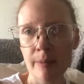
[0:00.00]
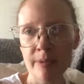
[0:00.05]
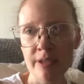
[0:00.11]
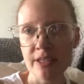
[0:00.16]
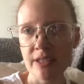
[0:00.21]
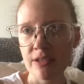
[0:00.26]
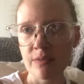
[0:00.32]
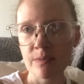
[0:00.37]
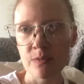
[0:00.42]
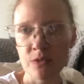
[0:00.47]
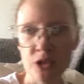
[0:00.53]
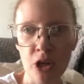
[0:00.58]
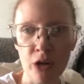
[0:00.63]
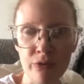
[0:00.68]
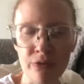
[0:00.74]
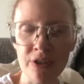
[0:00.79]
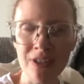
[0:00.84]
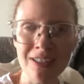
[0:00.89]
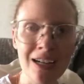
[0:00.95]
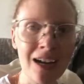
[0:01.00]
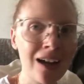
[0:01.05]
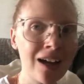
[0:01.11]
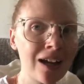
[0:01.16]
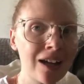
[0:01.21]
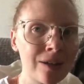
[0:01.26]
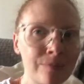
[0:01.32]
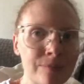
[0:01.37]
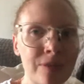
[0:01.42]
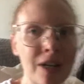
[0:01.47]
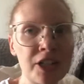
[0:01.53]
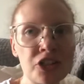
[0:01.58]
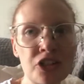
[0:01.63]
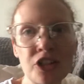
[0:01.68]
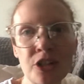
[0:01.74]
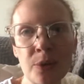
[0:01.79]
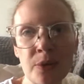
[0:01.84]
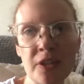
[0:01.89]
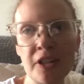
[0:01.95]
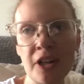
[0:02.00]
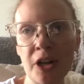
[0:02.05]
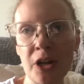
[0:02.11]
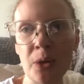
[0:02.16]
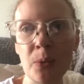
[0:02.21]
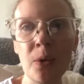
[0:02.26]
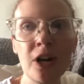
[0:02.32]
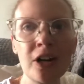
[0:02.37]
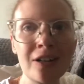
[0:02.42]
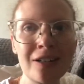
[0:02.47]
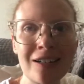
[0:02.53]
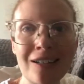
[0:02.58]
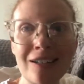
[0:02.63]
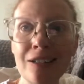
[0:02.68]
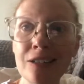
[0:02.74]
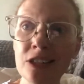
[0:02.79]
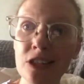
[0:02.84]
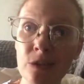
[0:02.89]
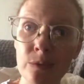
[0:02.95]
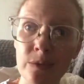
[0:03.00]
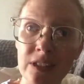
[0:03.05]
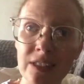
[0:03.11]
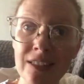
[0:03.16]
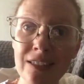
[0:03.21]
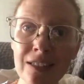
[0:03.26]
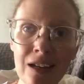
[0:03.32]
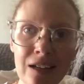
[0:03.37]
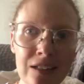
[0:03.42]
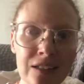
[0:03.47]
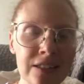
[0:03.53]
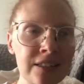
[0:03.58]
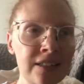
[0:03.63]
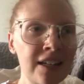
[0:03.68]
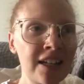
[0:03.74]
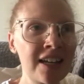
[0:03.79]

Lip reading: it's Zofran time, I just know it's not going to work, and it just really sucks.